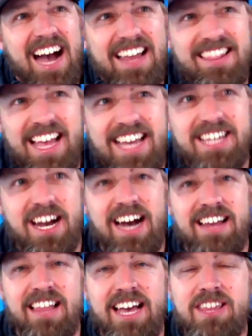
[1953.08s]

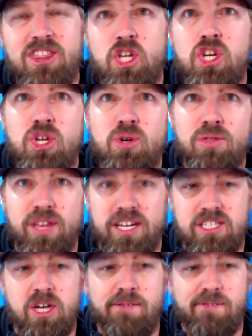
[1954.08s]
like the new thing.
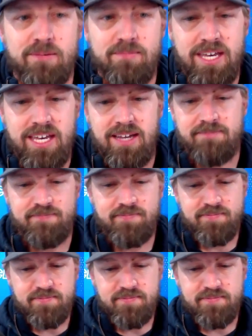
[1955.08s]
So for me,